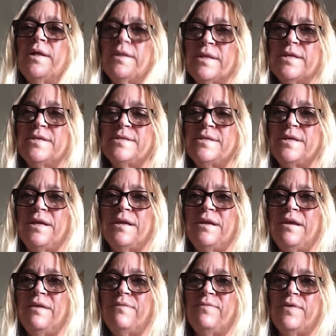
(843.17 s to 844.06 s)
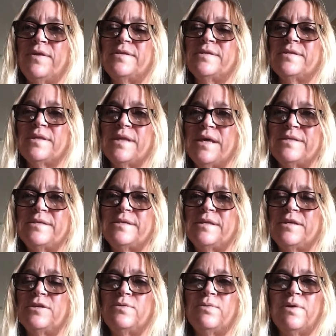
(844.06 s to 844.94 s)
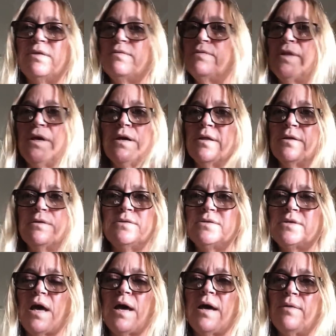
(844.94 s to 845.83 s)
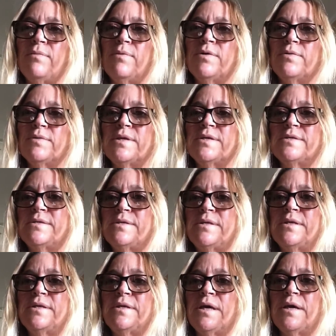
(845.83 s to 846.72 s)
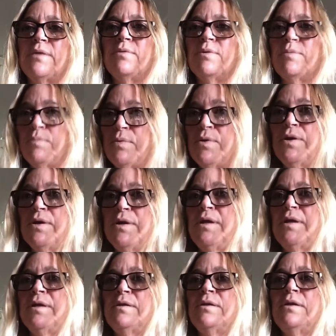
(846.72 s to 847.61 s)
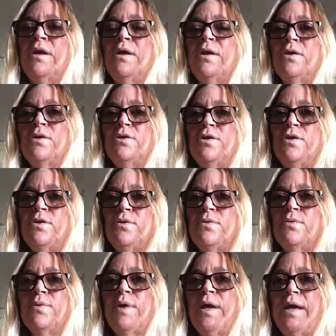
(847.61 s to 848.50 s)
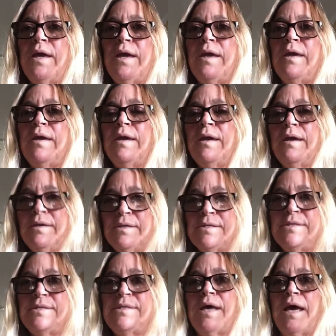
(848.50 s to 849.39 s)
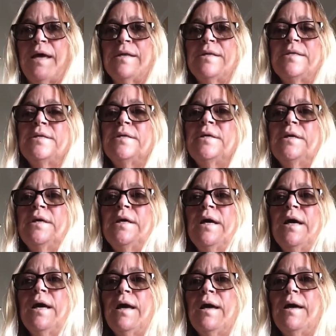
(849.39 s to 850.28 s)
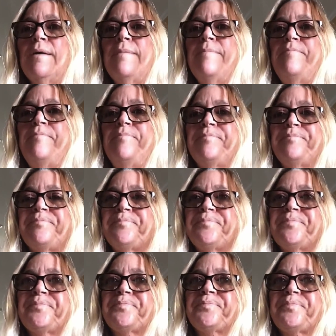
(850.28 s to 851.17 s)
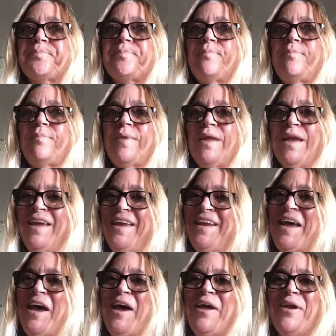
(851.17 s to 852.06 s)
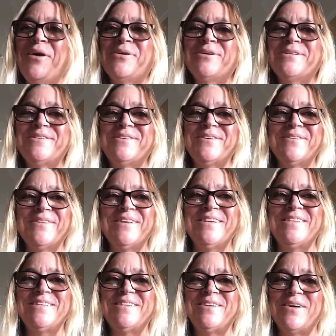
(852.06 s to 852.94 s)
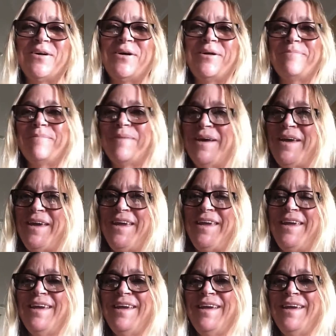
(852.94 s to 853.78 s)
listing. If it's less than $12, I won't list it. I will put it into a set. And I also list all my